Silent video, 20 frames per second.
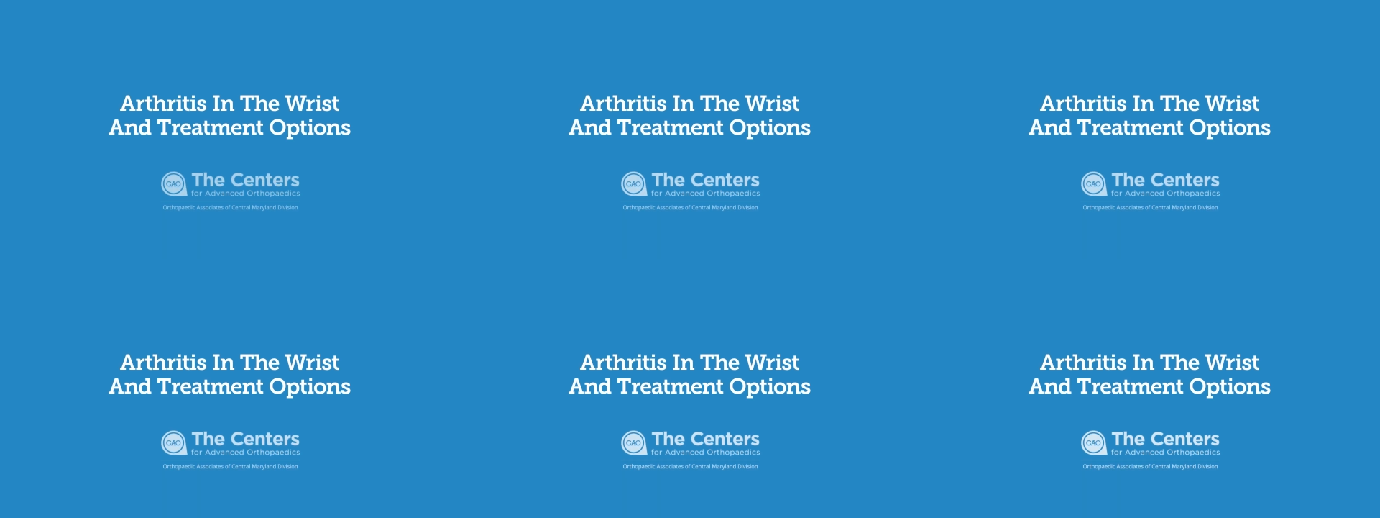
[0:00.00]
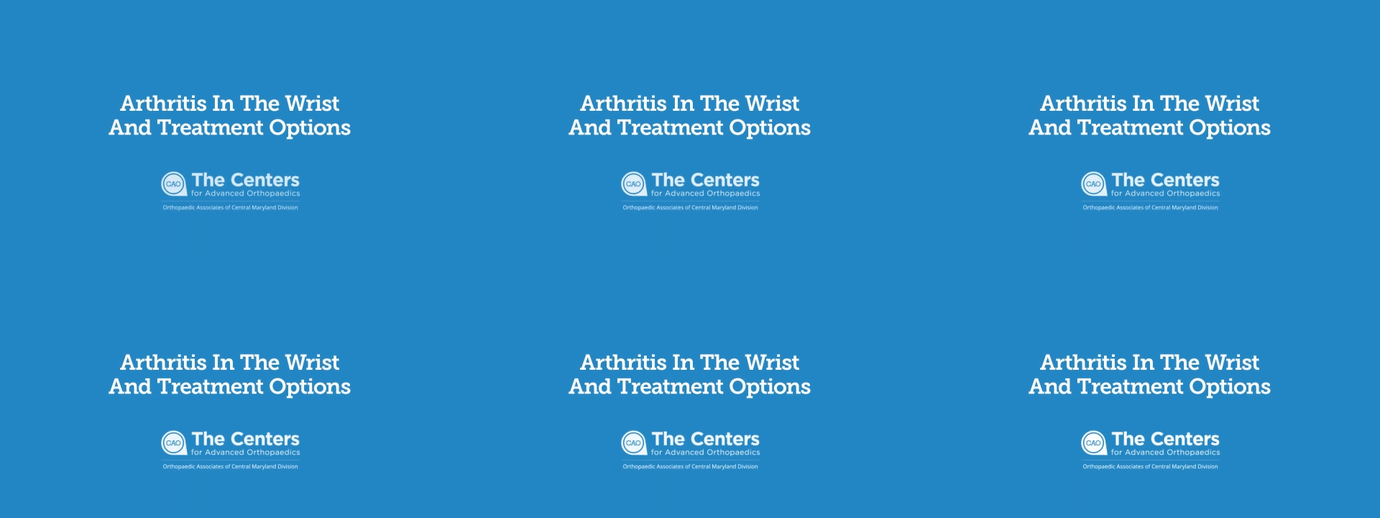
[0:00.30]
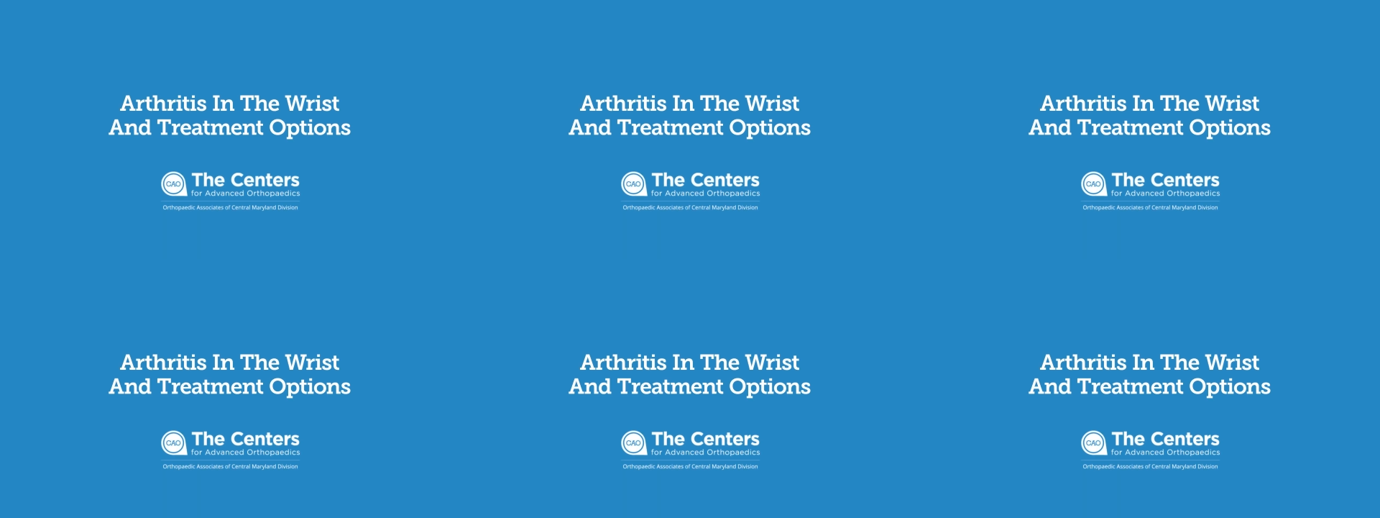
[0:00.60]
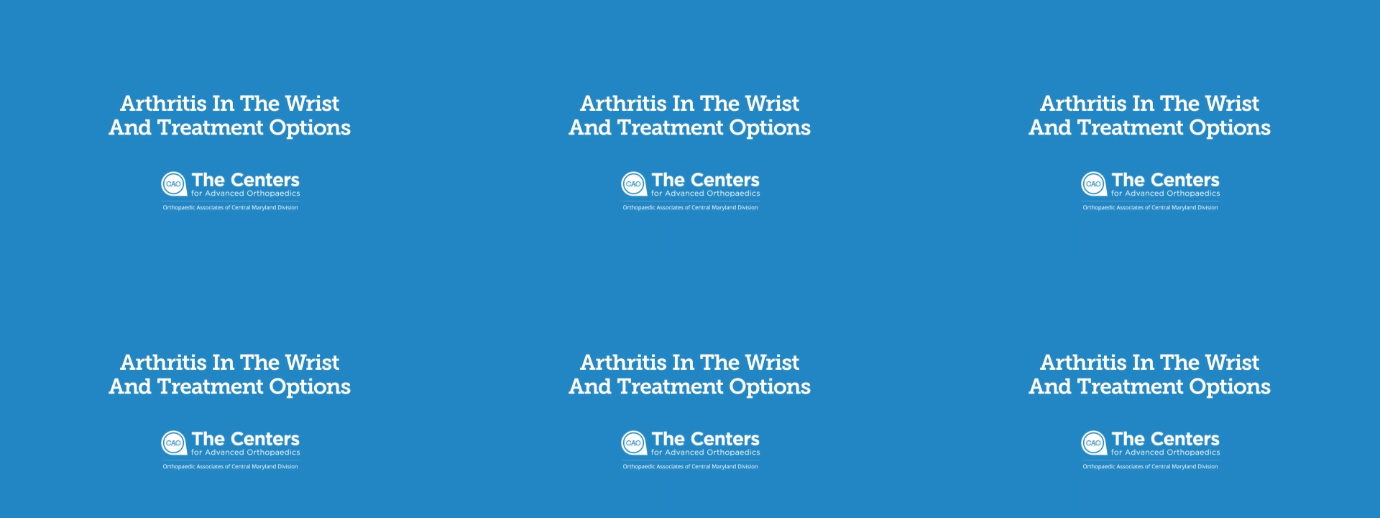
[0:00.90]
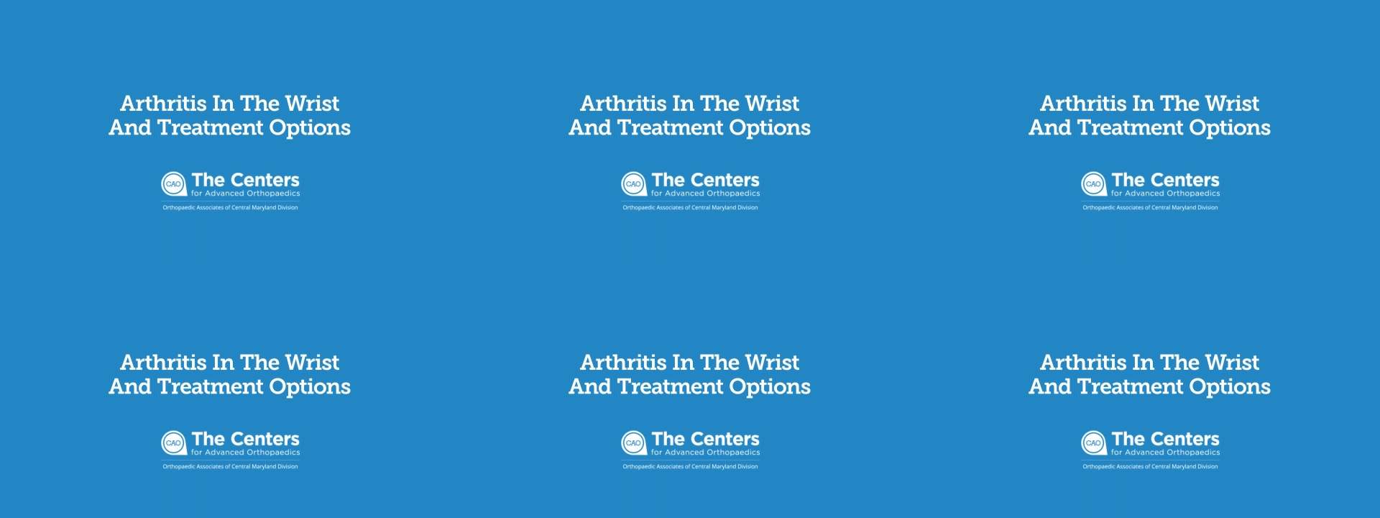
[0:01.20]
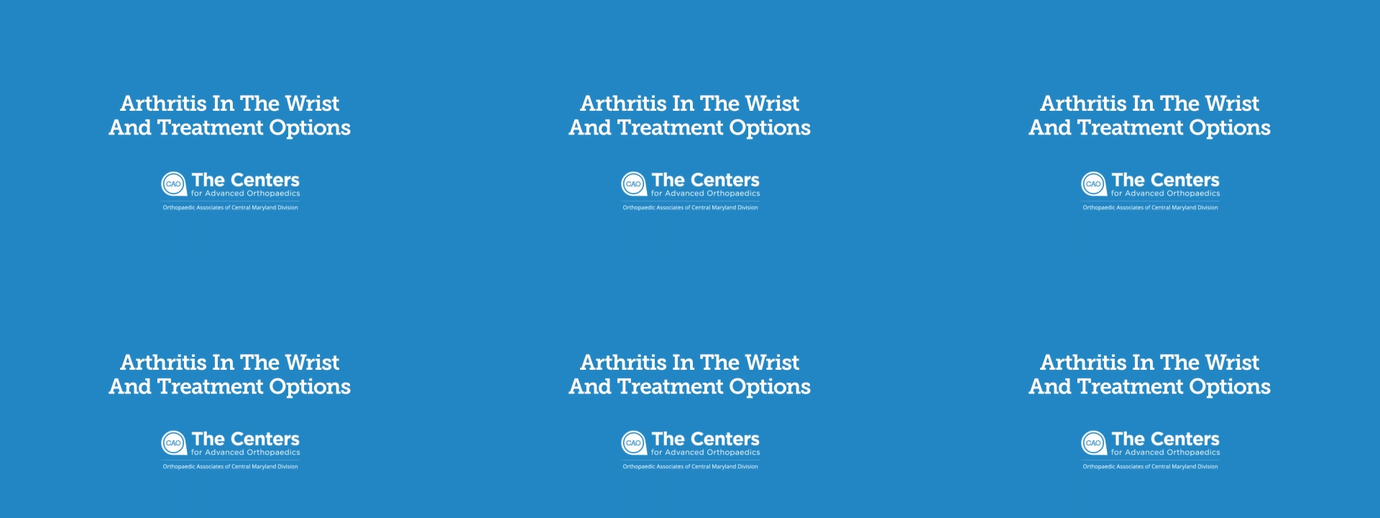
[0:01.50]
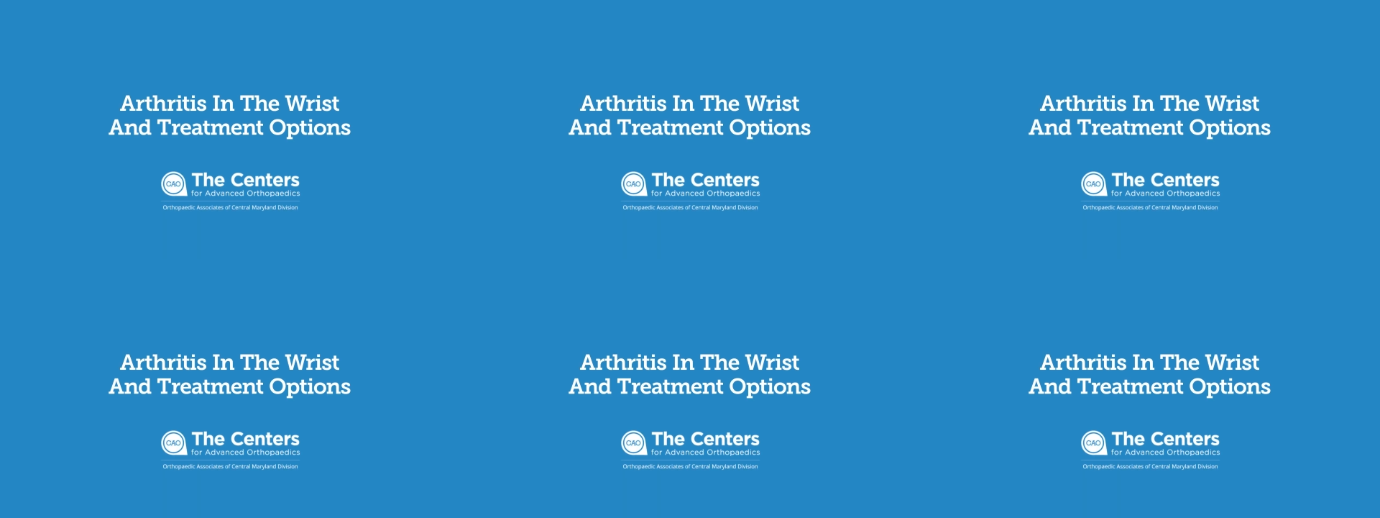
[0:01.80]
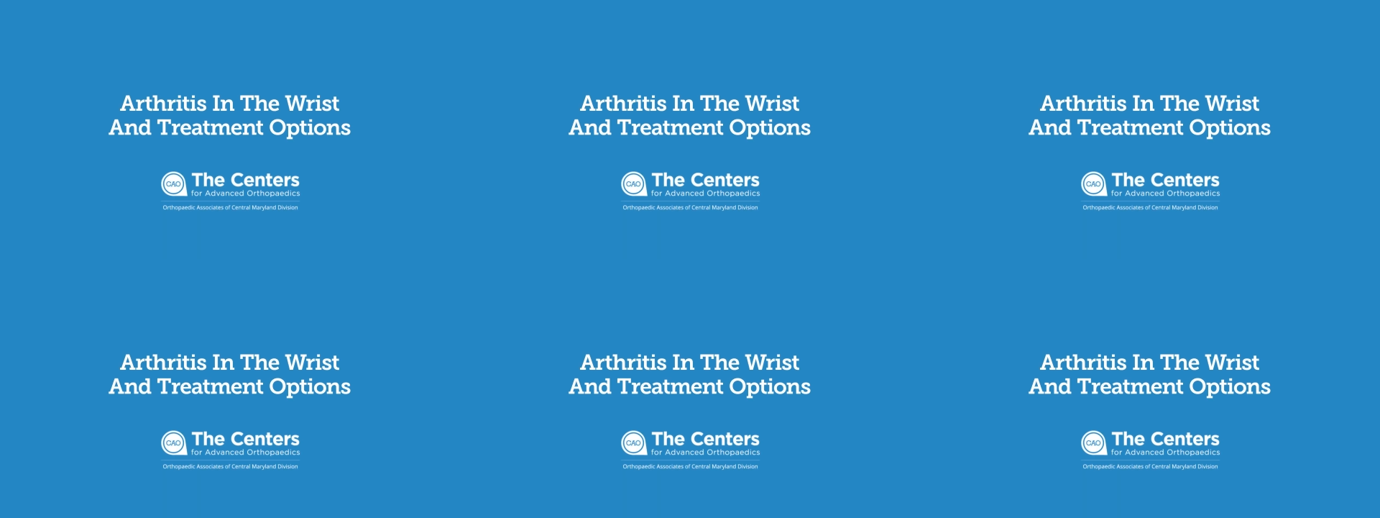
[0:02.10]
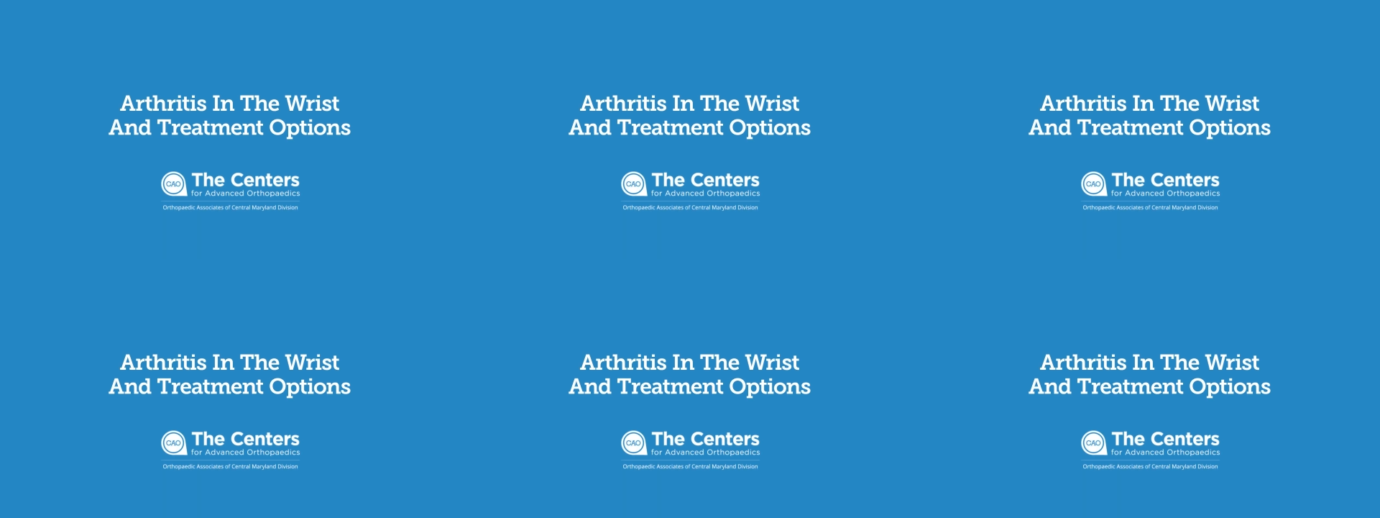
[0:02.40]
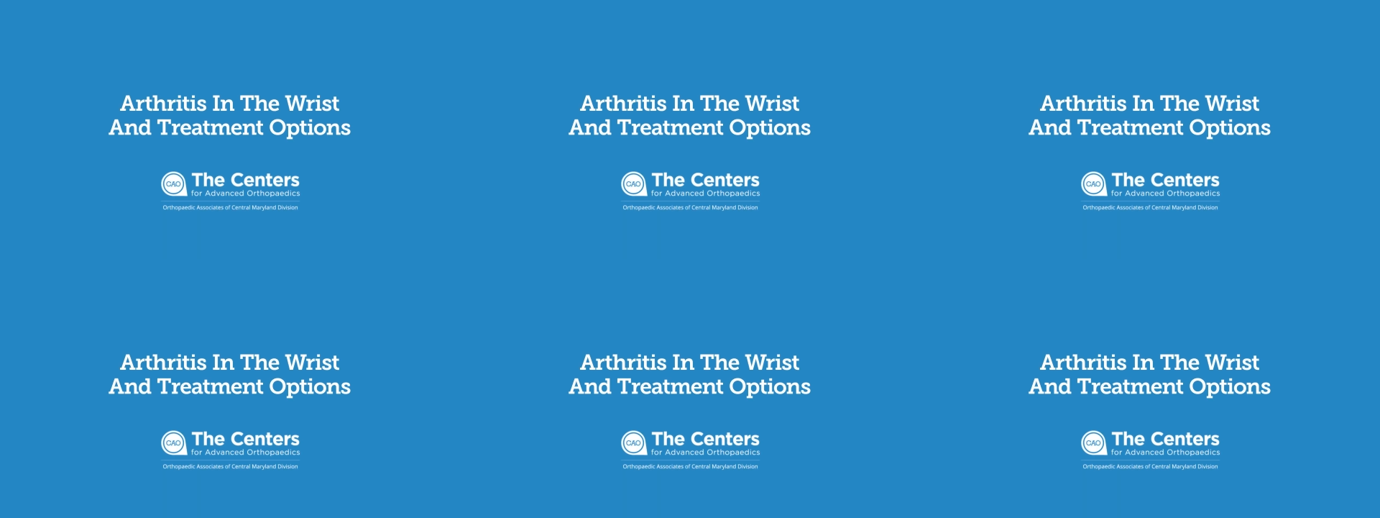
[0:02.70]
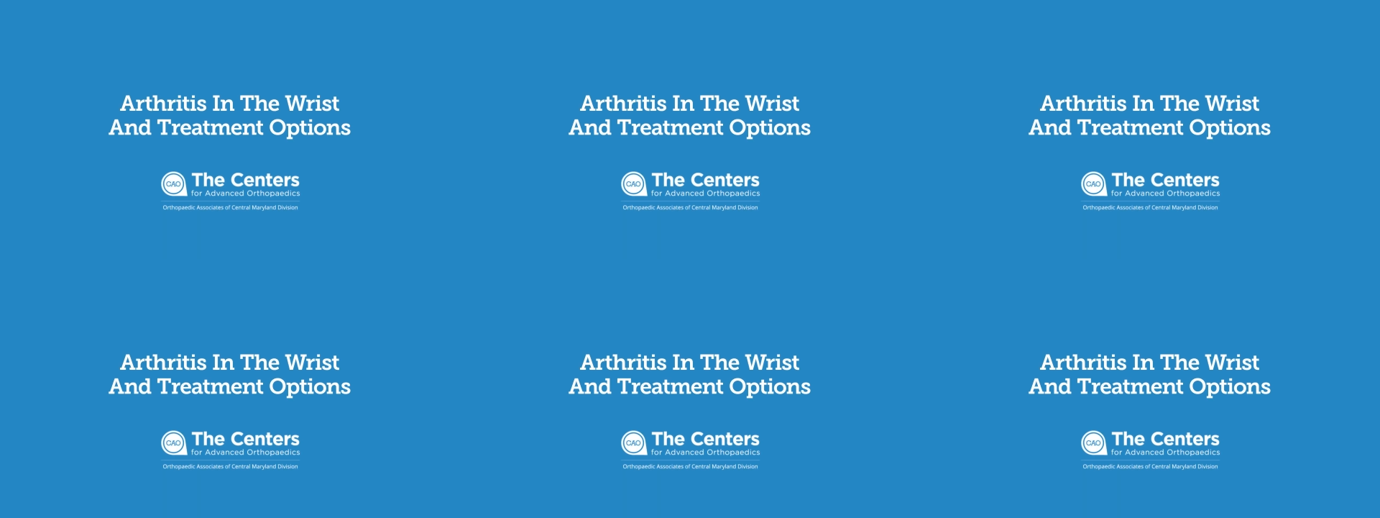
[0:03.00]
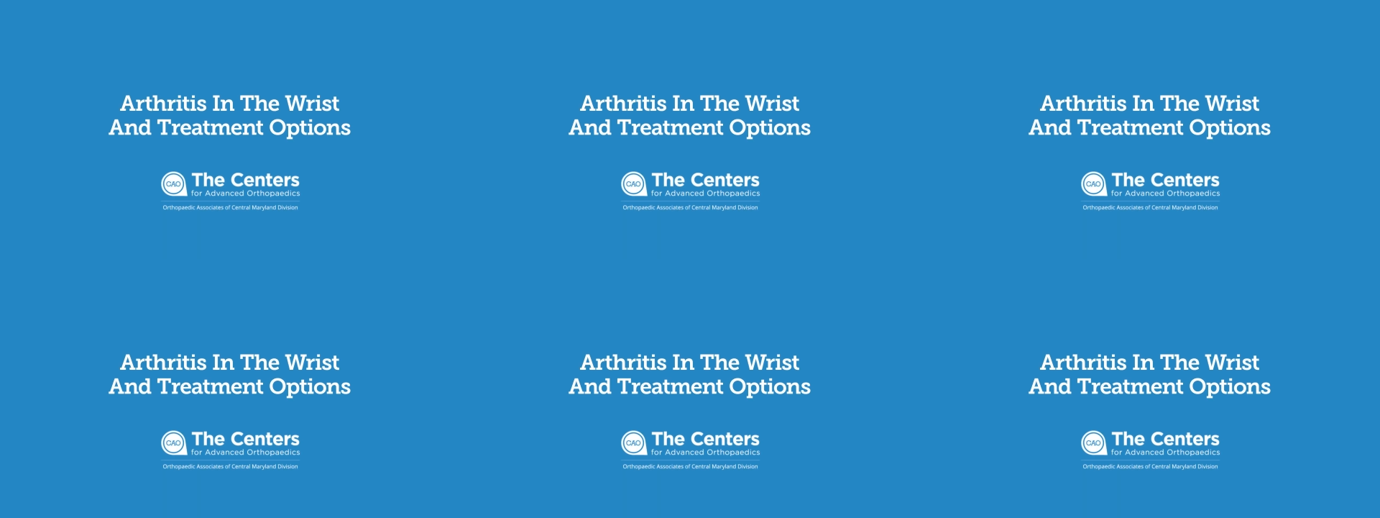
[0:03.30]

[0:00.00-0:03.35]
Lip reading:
Nobody's mouth can be seen.